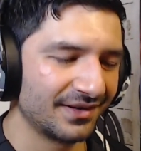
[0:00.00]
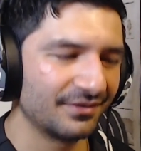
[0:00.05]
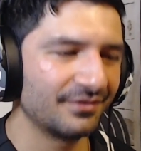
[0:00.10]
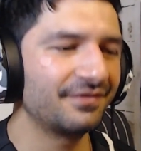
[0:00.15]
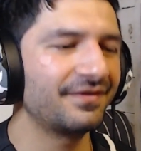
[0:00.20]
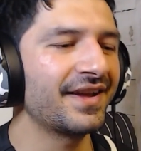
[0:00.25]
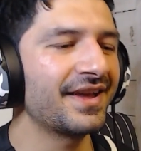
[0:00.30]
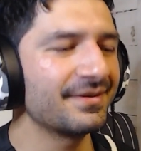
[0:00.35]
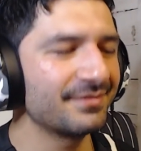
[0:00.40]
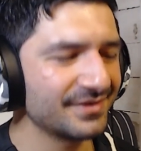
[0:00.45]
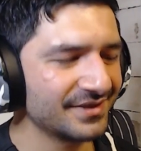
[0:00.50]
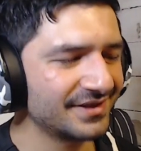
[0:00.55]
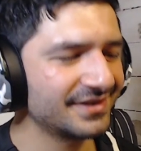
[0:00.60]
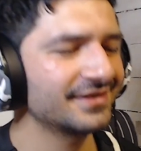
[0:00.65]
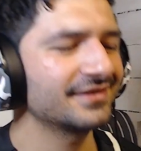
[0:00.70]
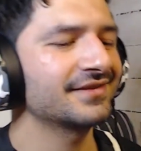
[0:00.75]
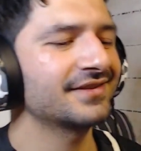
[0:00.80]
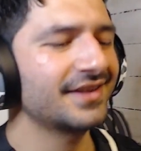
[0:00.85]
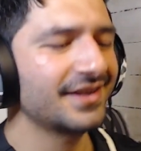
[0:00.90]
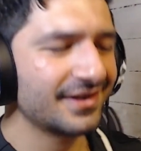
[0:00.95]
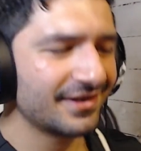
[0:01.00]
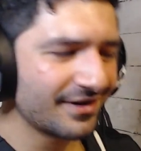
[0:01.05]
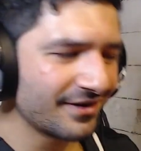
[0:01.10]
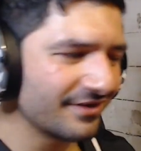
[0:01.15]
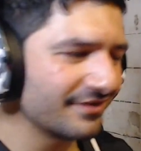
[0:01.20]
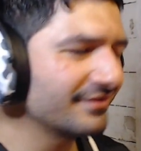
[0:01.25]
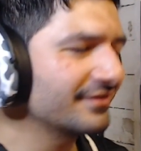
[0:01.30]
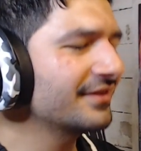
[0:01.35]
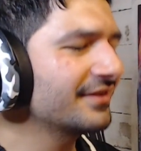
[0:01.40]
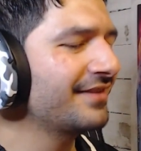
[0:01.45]
Famous, you know what I'm saying?
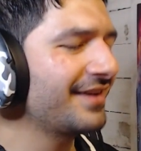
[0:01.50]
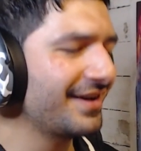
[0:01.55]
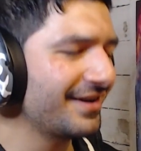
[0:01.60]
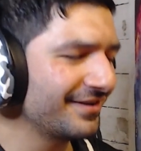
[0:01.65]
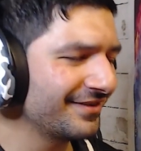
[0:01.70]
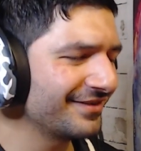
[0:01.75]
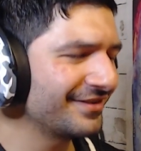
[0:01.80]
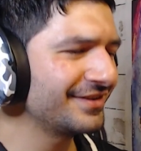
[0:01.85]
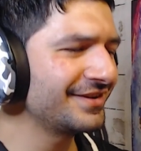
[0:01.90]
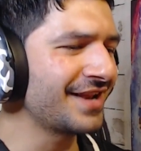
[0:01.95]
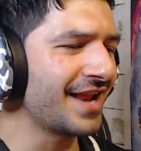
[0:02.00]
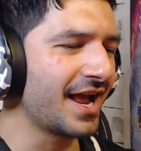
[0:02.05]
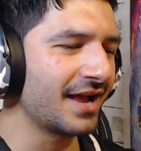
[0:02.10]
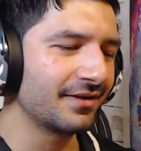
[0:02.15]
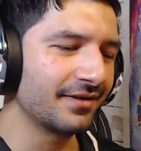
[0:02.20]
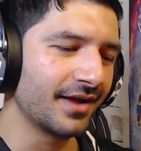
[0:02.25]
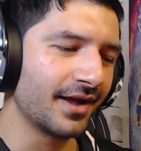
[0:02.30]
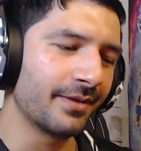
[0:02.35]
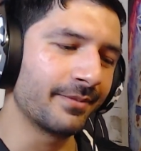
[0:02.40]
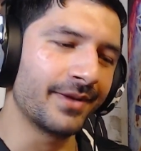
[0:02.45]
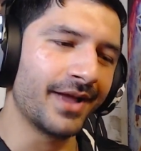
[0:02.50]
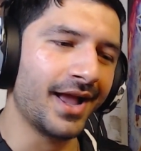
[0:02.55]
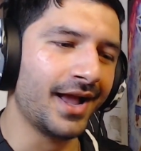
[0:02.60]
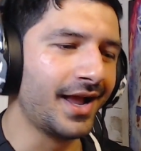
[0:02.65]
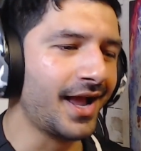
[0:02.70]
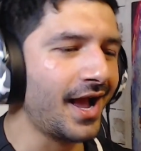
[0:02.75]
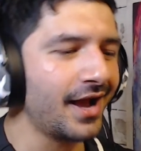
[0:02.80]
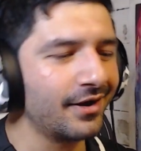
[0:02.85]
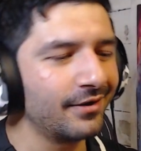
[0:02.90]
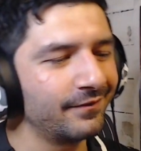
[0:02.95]
Go. I mean, I
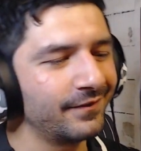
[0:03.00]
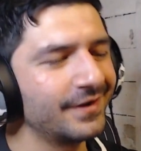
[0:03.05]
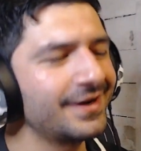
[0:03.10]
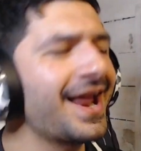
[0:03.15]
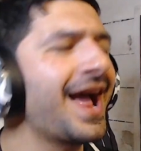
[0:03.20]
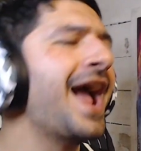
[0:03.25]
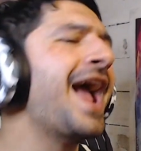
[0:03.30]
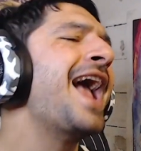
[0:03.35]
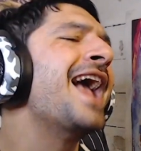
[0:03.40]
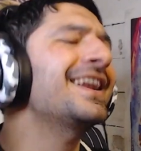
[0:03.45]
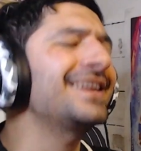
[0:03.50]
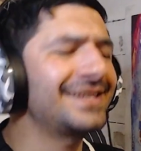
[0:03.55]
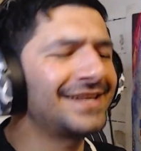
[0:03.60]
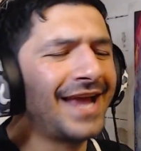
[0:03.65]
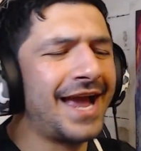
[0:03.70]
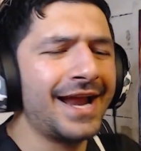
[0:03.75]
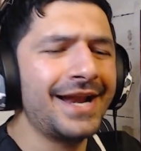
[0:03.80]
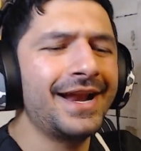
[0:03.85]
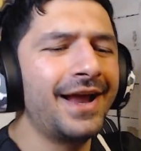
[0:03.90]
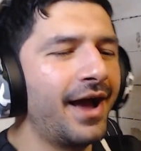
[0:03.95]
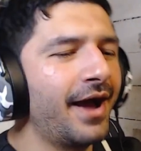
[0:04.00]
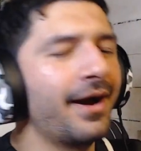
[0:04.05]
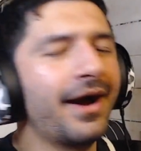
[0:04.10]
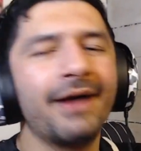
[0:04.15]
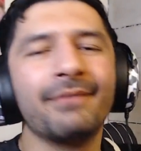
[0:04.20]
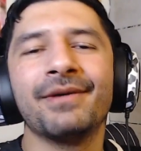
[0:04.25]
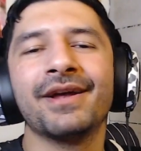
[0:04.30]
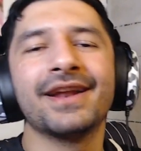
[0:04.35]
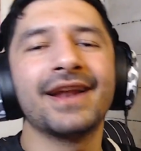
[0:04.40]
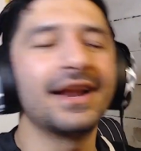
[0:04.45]
gotta go for Nadia. I
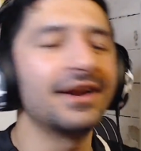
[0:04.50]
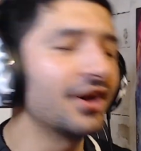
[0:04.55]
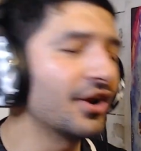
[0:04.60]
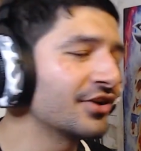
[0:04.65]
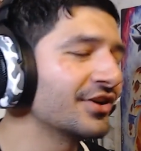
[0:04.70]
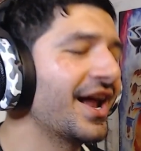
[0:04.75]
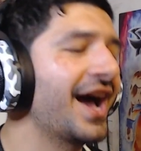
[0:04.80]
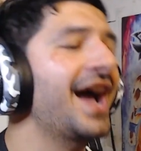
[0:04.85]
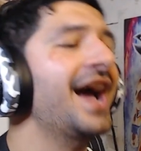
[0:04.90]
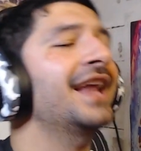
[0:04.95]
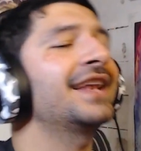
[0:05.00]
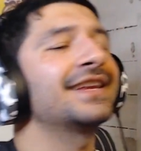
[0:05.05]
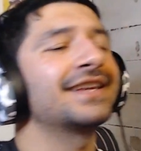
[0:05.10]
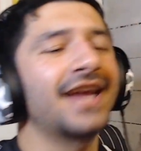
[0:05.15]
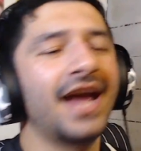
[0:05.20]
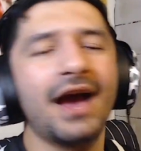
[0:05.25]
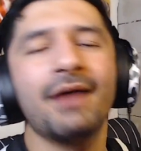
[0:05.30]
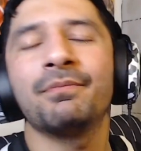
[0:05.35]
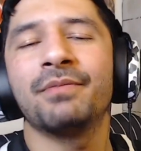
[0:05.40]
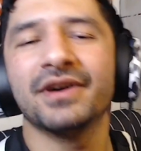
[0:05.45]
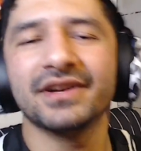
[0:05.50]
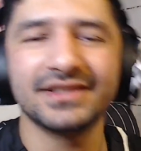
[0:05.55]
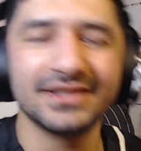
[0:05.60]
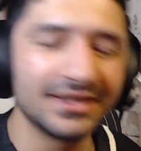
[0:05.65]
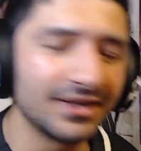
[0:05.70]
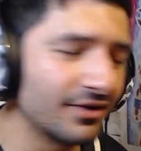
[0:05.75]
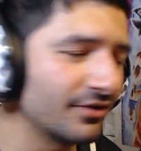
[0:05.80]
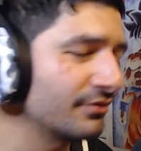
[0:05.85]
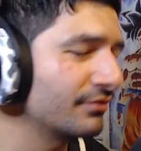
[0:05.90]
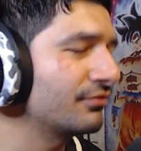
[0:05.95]
mean, not Nadia, but, you
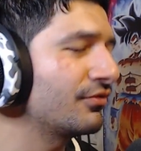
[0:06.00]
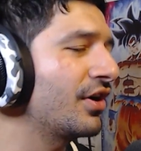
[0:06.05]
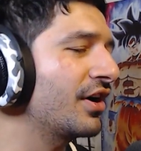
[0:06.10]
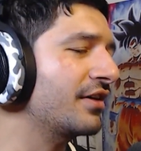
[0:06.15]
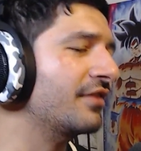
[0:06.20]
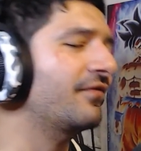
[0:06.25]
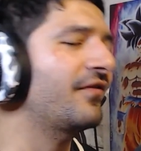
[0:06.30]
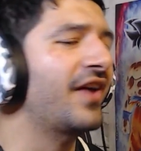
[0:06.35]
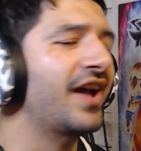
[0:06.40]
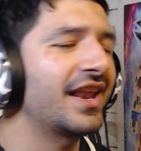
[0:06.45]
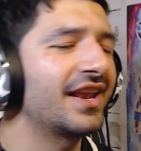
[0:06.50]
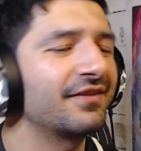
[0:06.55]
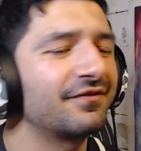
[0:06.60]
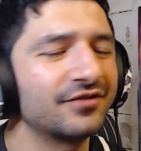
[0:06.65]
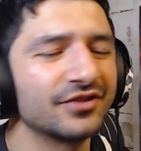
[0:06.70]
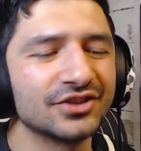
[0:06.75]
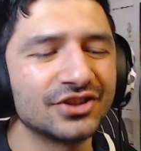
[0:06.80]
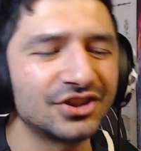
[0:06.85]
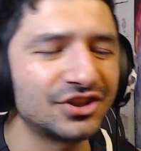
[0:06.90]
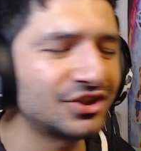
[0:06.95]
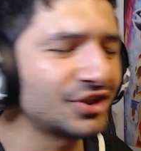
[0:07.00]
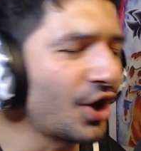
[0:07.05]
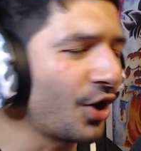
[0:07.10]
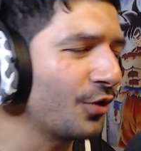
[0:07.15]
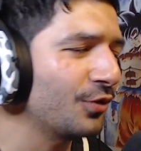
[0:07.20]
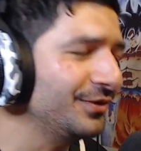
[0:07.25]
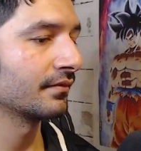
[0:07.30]
know, Rock Valley for sure.